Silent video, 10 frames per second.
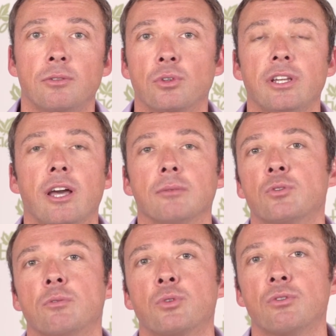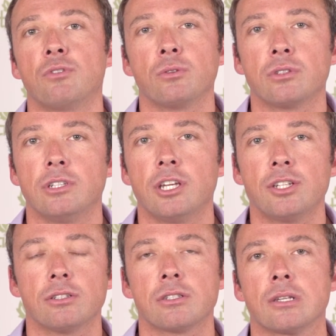it really helps to improve those
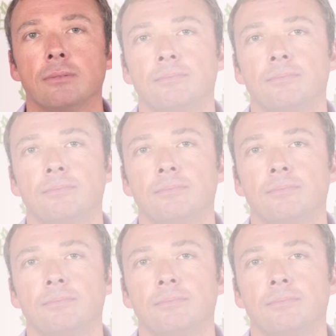conditions.